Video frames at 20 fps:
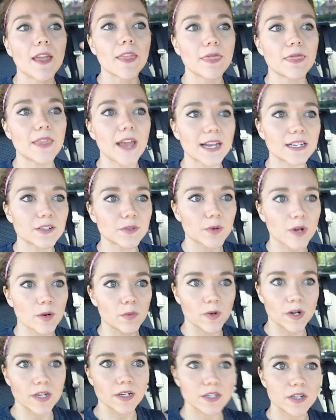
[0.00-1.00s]
And that's what I
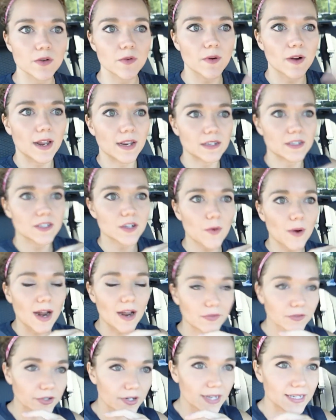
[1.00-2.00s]
want to do. And so
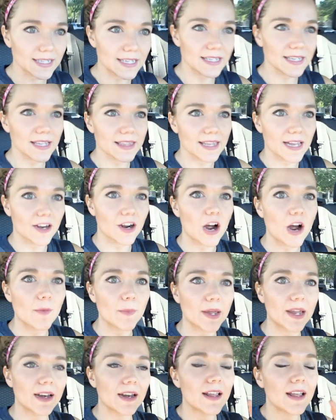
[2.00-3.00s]
after I did get that
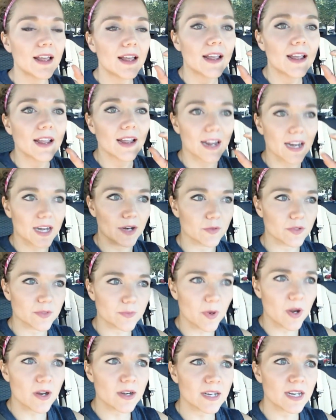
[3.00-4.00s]
comment and I
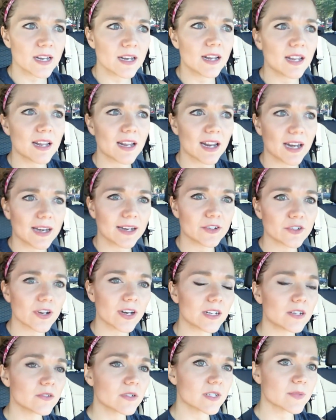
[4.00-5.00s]
responded and I
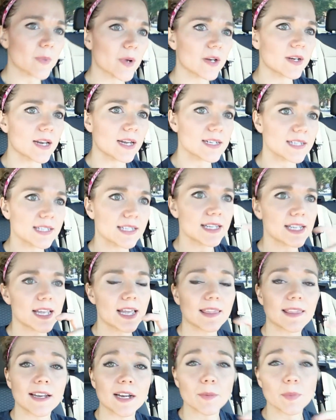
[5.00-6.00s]
tried to respond nicely
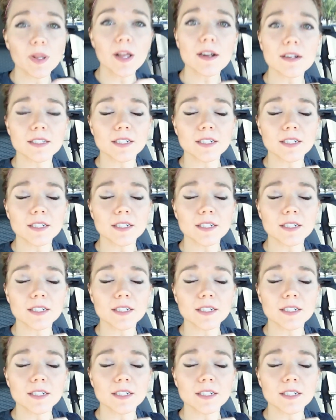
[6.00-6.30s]
and then I blocked